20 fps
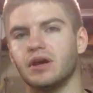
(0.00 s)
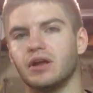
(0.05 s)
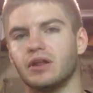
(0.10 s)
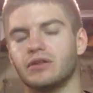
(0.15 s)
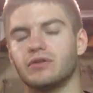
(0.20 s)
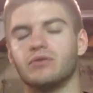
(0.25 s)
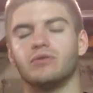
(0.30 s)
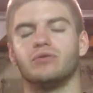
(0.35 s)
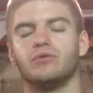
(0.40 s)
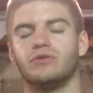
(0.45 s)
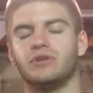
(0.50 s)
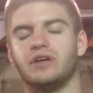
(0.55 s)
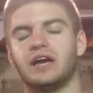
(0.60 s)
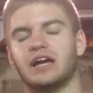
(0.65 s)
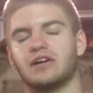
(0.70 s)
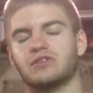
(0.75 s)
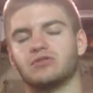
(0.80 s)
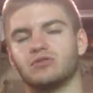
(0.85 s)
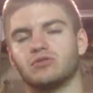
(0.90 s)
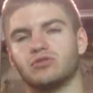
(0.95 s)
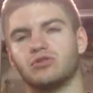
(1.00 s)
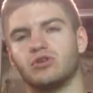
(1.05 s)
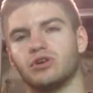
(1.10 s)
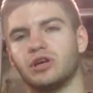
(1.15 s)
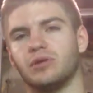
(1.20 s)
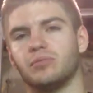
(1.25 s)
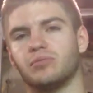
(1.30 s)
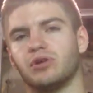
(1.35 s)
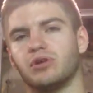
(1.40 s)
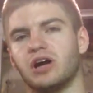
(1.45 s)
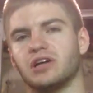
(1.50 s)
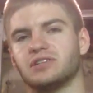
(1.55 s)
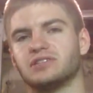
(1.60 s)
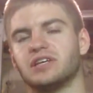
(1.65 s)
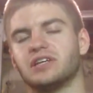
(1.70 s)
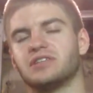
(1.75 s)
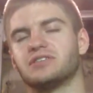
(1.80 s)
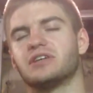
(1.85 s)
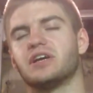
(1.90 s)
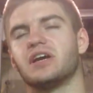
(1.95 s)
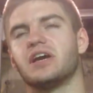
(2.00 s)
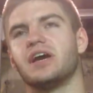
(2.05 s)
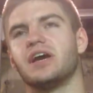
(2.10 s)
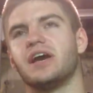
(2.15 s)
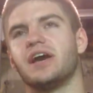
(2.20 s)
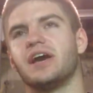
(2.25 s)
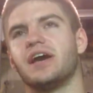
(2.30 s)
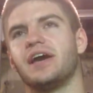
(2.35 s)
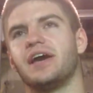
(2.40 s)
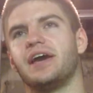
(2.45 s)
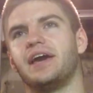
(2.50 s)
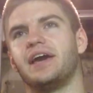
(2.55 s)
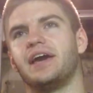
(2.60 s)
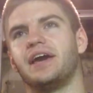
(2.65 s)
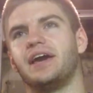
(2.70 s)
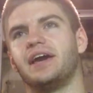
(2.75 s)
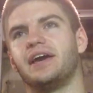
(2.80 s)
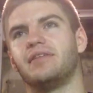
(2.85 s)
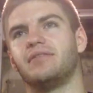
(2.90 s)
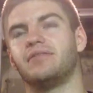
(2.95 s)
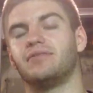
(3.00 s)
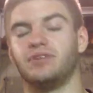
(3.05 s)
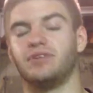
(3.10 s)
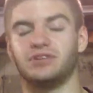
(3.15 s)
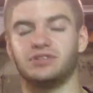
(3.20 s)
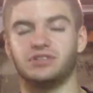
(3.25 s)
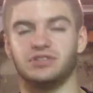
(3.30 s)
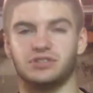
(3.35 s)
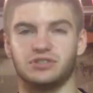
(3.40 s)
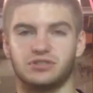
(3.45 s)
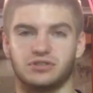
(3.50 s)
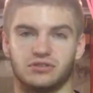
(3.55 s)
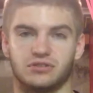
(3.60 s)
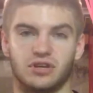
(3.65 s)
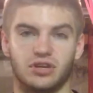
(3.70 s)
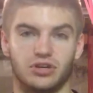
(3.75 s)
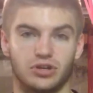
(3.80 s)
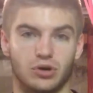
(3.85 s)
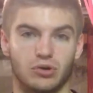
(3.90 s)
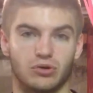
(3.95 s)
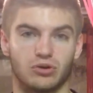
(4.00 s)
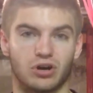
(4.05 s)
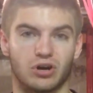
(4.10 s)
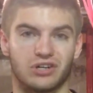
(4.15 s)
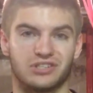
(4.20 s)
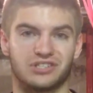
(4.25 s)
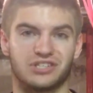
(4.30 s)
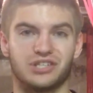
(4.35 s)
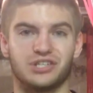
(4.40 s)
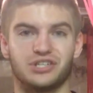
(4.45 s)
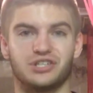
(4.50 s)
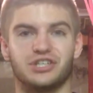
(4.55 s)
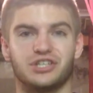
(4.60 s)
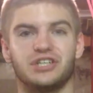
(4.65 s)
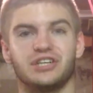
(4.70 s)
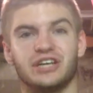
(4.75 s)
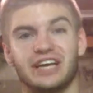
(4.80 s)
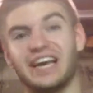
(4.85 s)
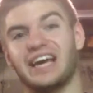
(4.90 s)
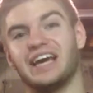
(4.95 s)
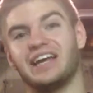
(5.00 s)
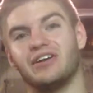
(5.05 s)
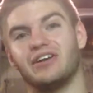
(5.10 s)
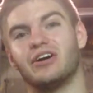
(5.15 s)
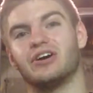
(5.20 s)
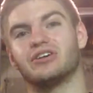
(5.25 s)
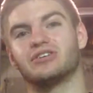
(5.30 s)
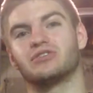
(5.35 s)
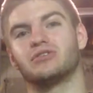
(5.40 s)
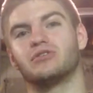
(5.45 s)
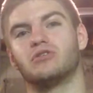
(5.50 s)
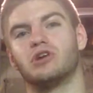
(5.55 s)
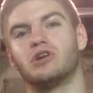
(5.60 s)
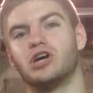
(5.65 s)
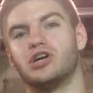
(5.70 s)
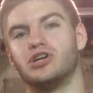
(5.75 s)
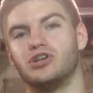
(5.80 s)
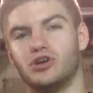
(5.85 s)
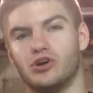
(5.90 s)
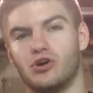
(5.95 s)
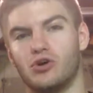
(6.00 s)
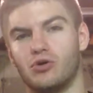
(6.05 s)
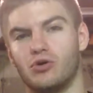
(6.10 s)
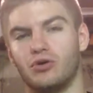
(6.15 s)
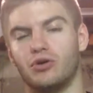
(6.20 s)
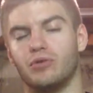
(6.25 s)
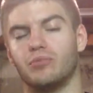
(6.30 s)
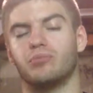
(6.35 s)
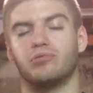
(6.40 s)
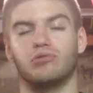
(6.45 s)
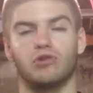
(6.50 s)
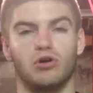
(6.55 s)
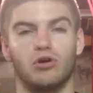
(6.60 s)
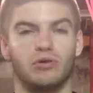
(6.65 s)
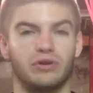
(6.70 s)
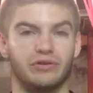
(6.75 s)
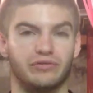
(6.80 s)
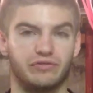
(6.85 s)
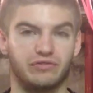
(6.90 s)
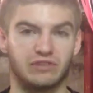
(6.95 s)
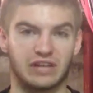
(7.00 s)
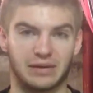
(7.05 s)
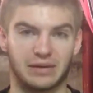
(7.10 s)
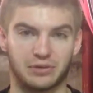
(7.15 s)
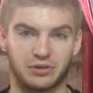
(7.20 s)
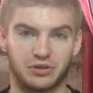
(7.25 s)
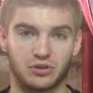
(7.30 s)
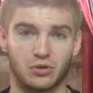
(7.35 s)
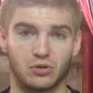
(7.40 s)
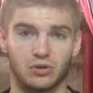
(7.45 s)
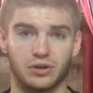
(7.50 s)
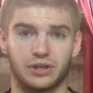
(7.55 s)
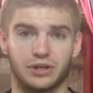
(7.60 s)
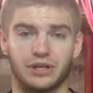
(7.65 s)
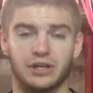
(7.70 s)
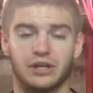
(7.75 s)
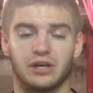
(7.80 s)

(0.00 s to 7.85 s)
through the actual cooking process. And this is a known carcinogen and also a known pro-inflammatory